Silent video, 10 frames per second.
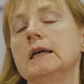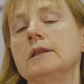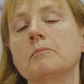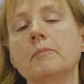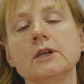
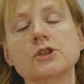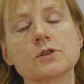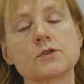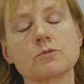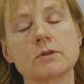in
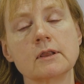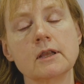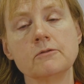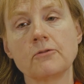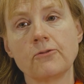patients with
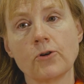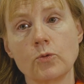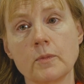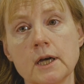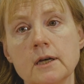
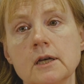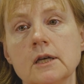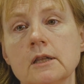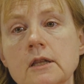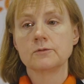lymphoma.
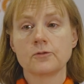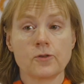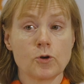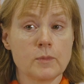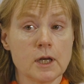
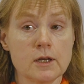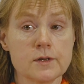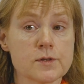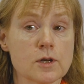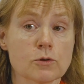Lymphoma
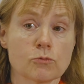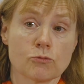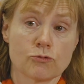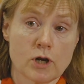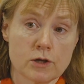is a
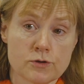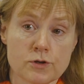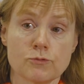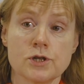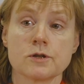
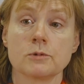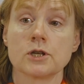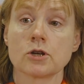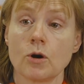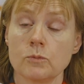
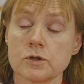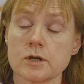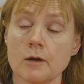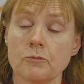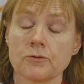reasonably common
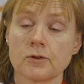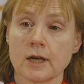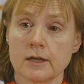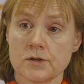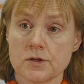type of
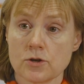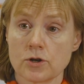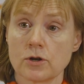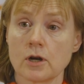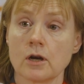
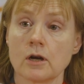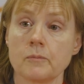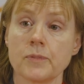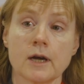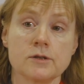cancer,
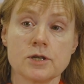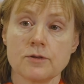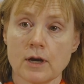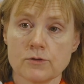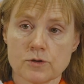um,
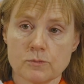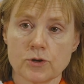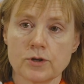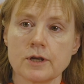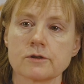90,000
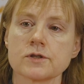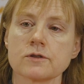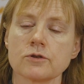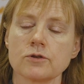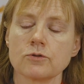per year
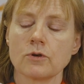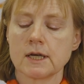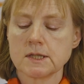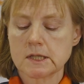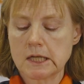in the
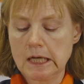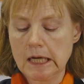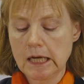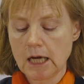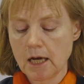US.
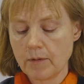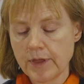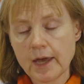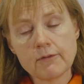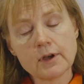Um,
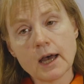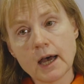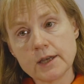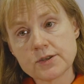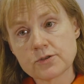they have a
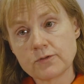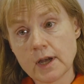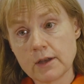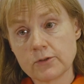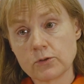high
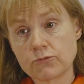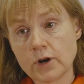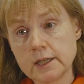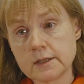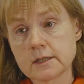survival
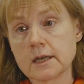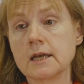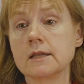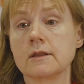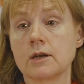rate
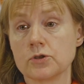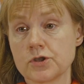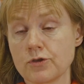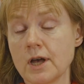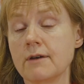and they
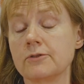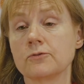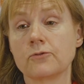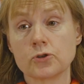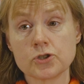also have,
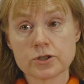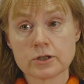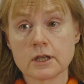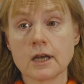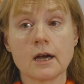
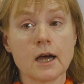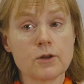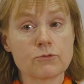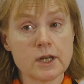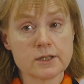unfortunately, a
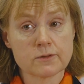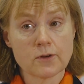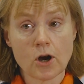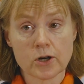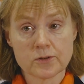high rate of
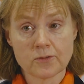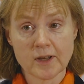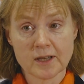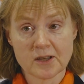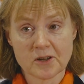heart
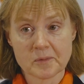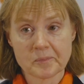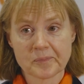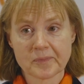failure.